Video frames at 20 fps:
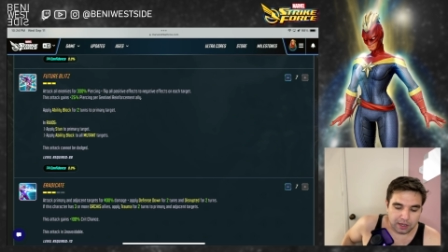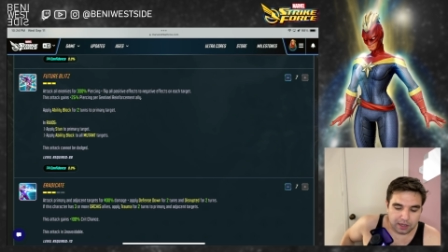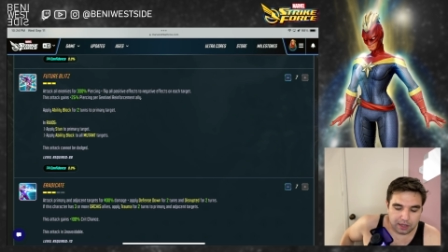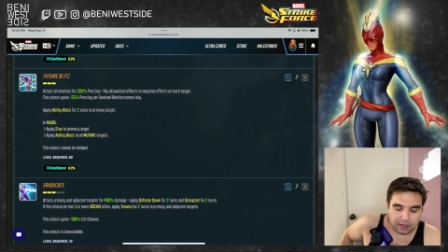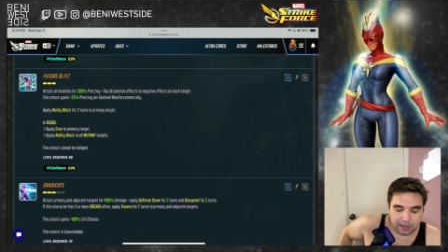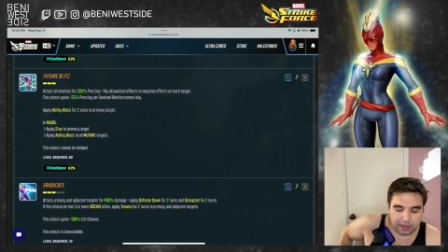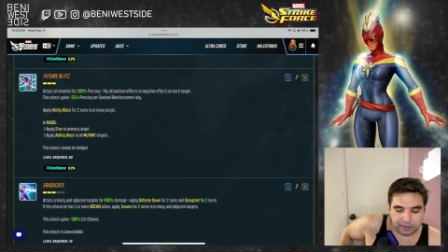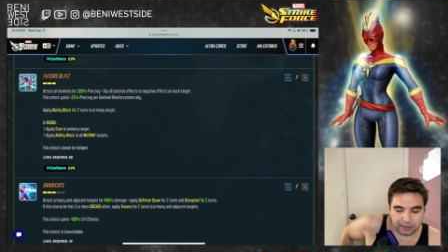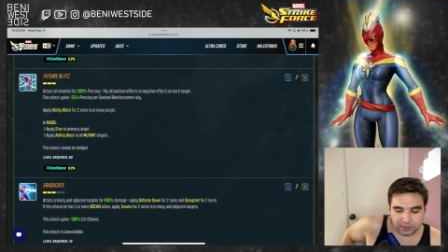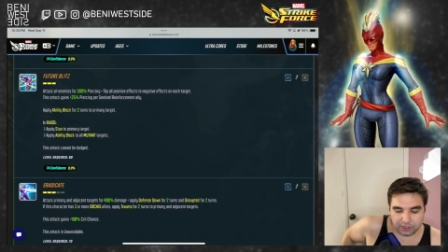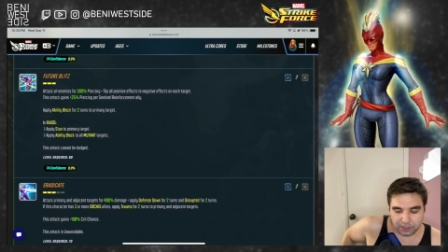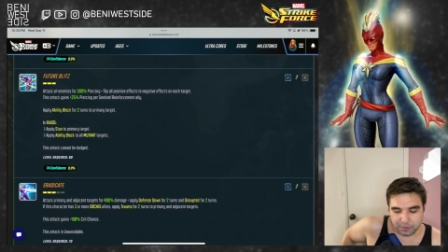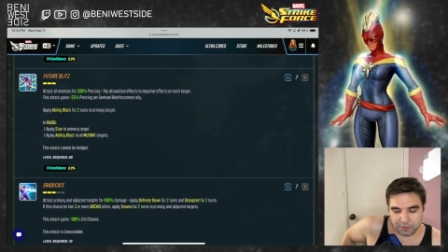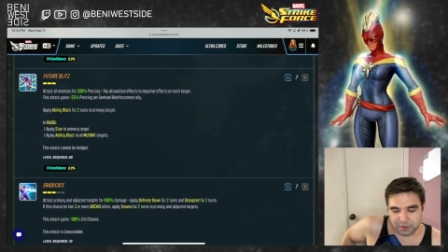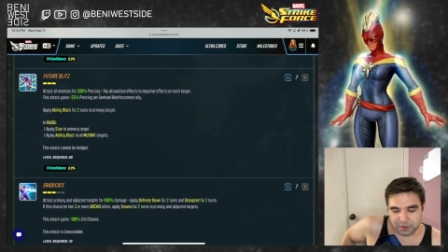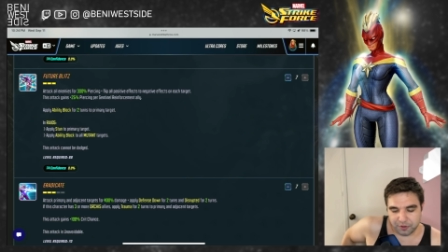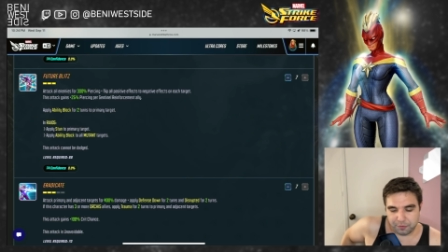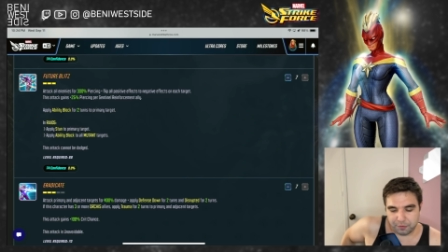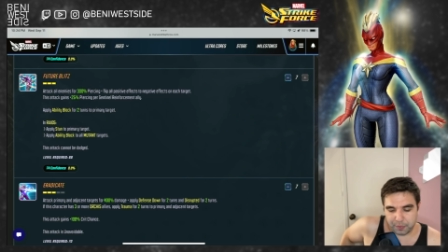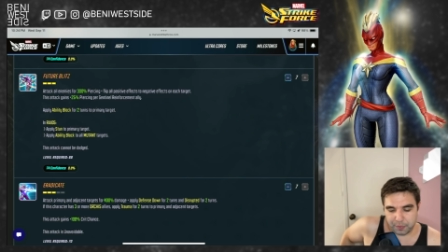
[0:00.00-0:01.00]
In terms
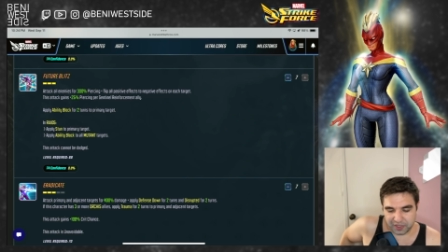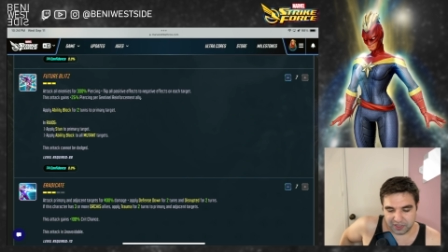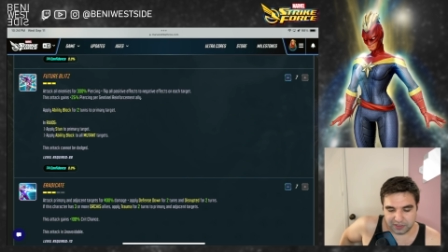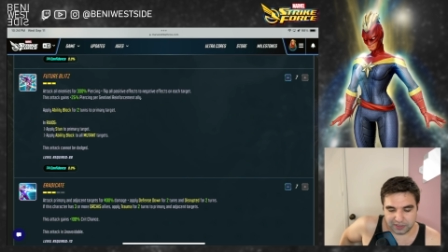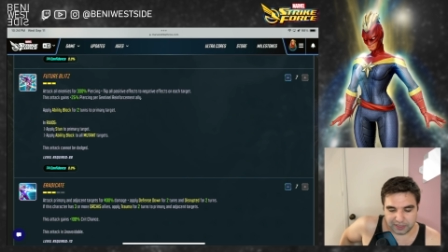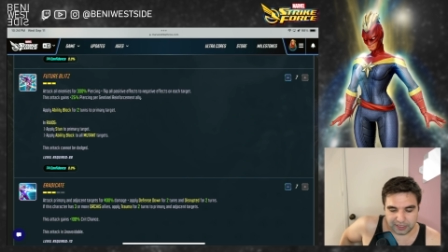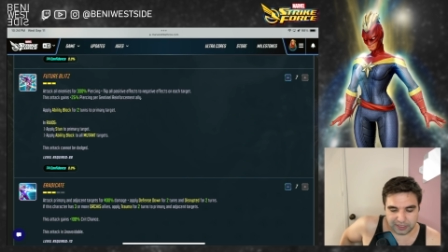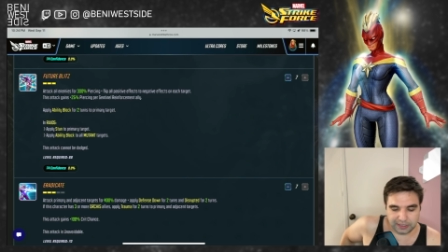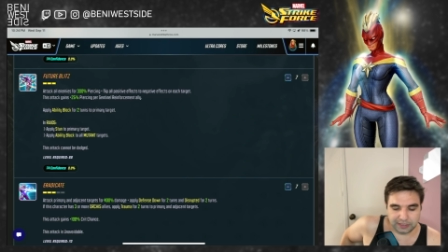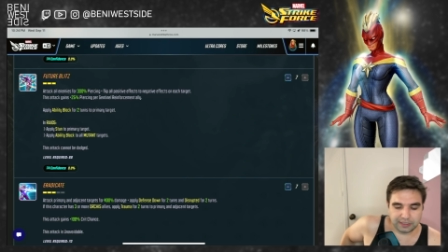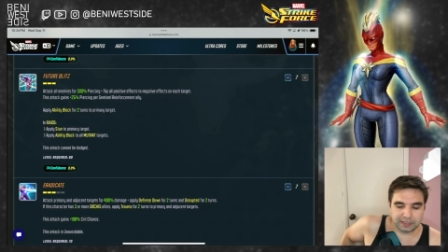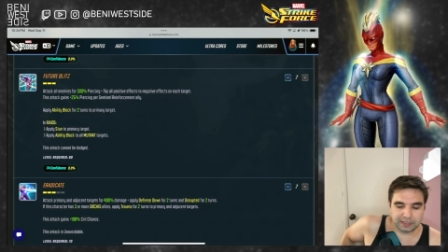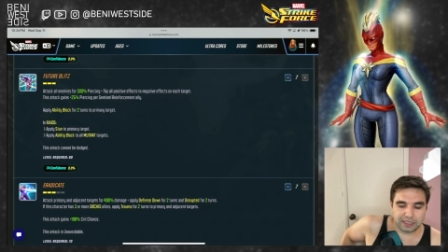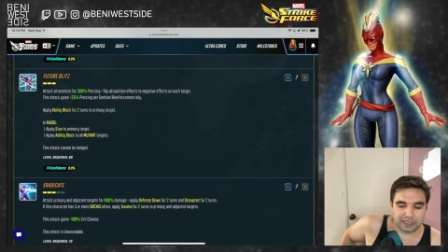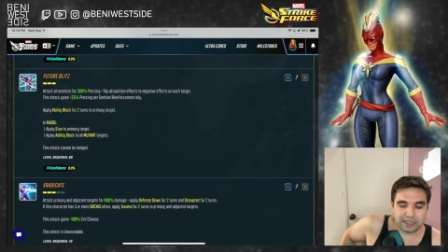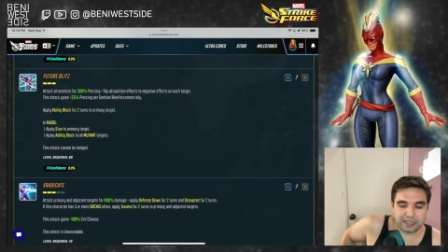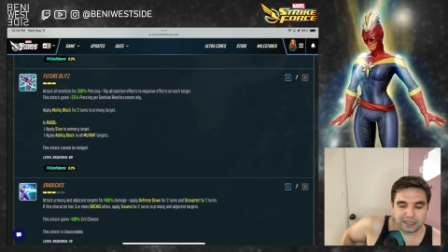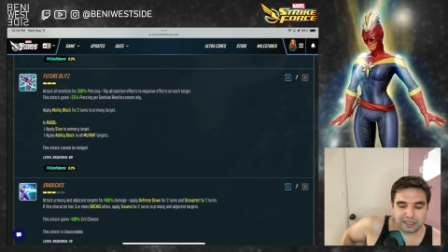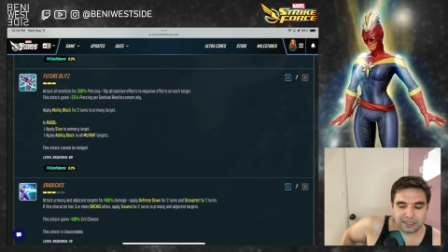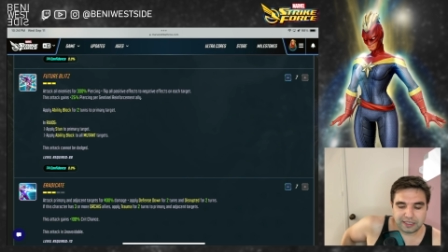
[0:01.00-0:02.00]
of building,
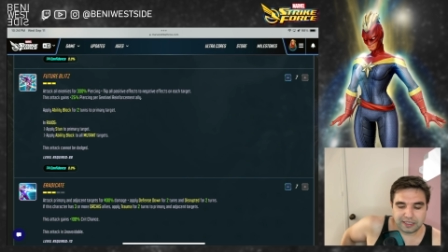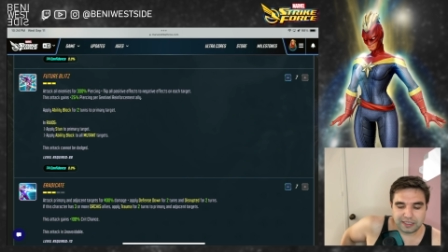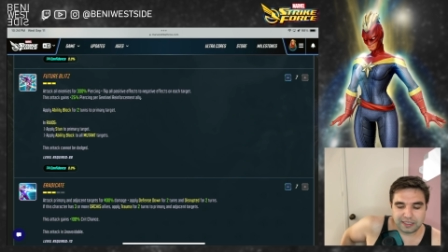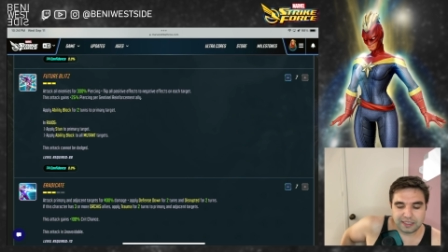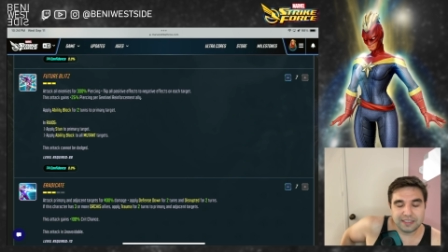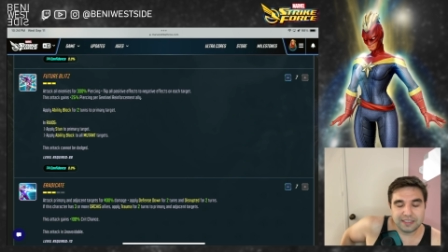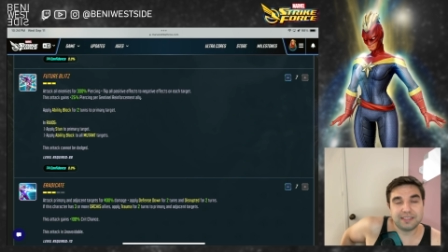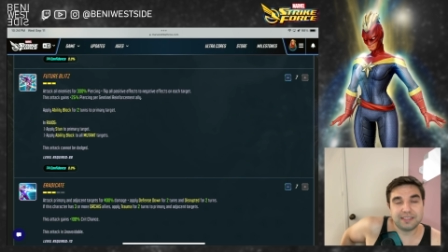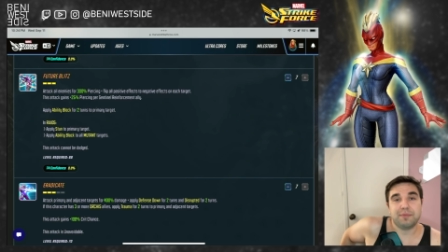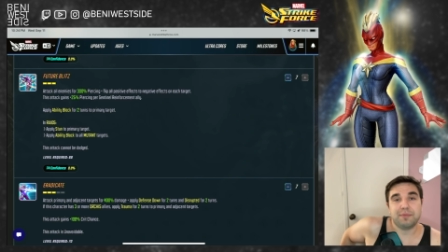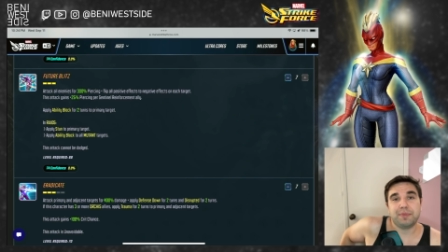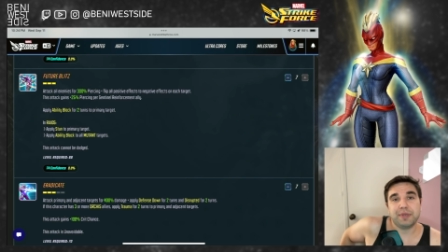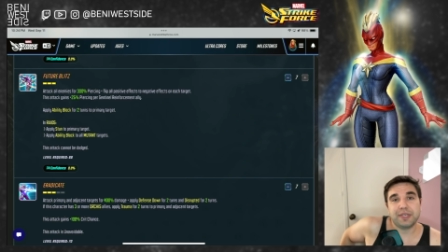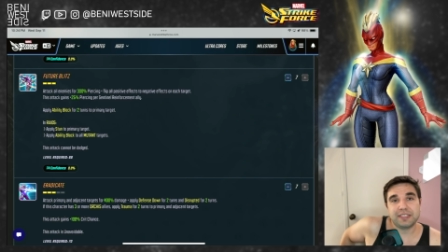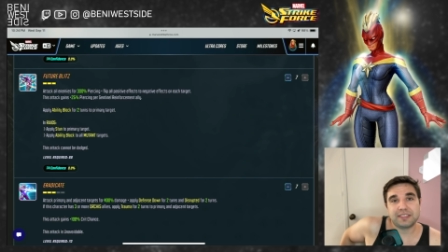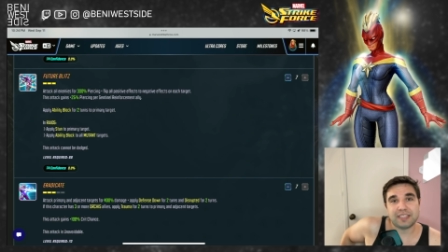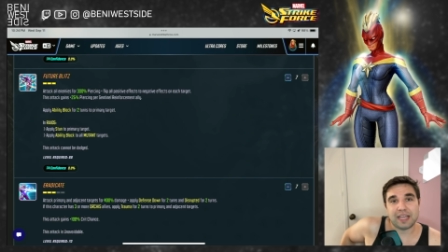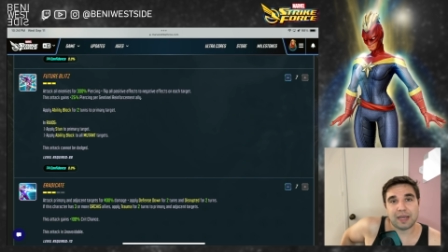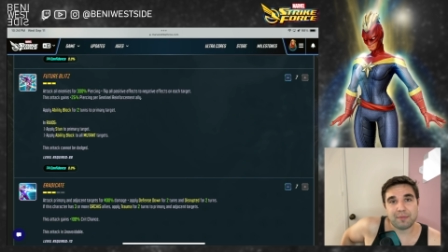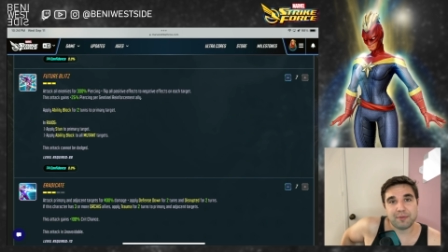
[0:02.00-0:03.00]
he is a big
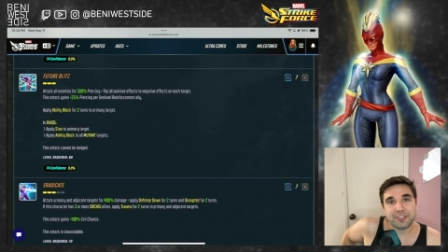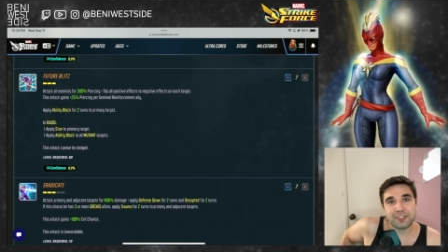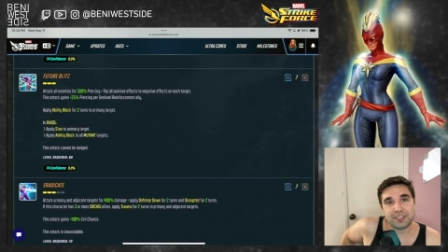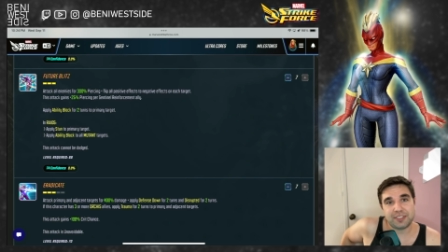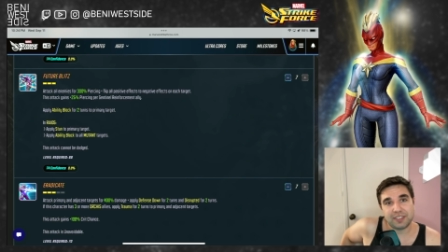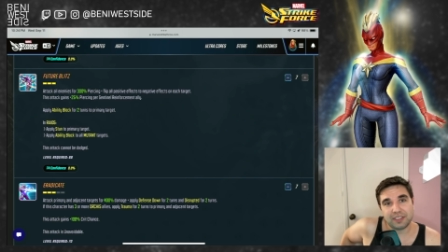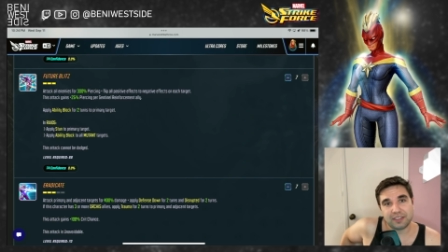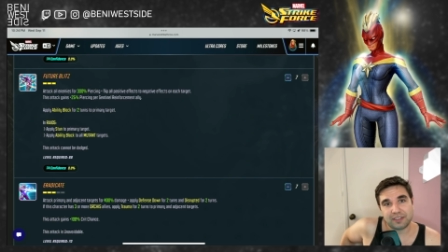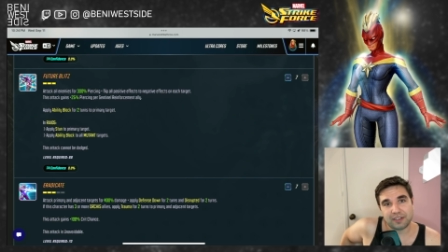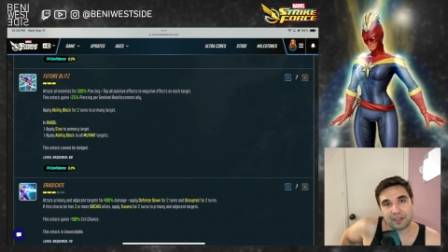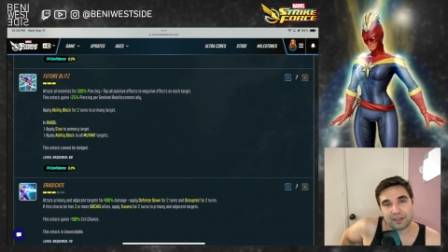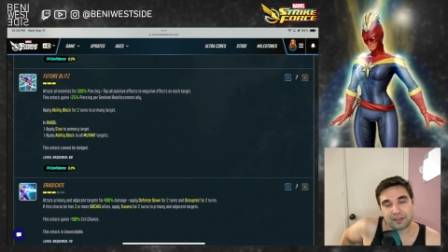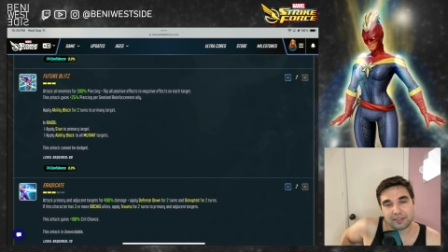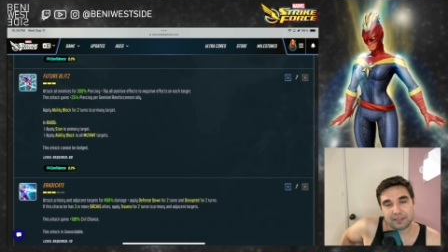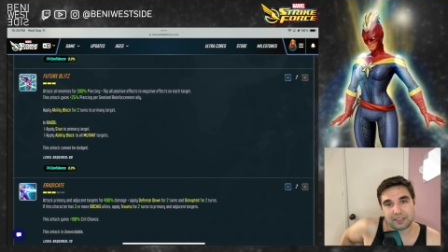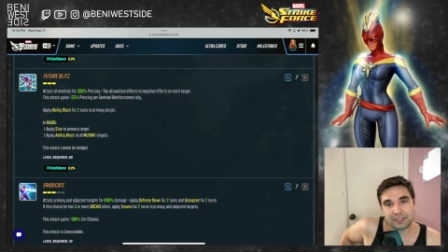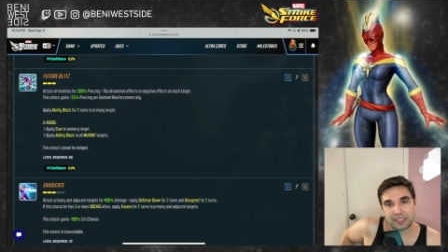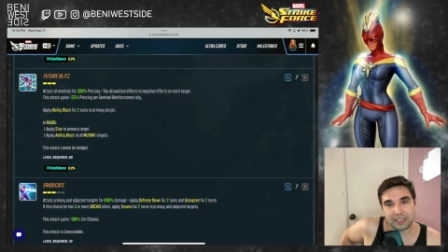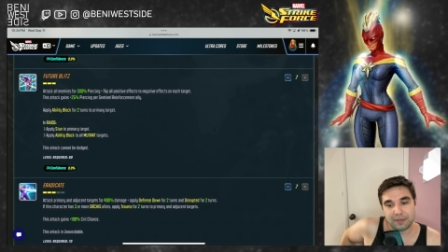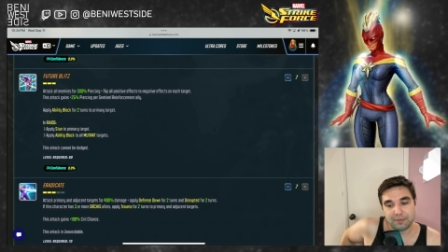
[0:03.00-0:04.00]
damage dealer on the
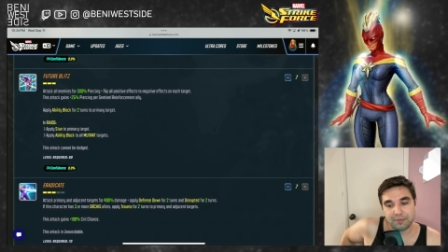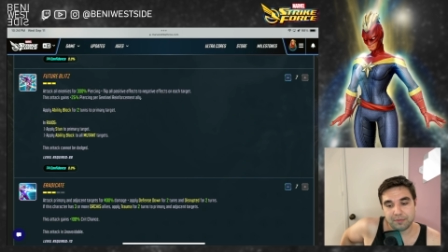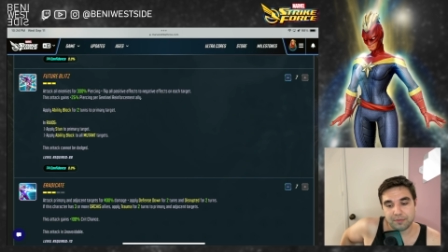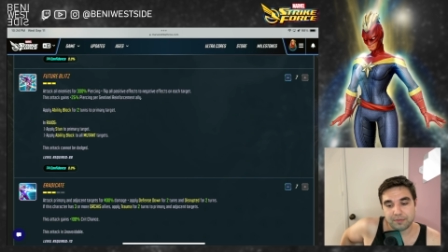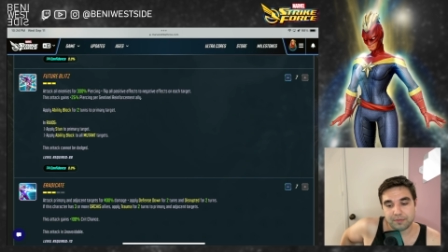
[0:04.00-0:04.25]
team.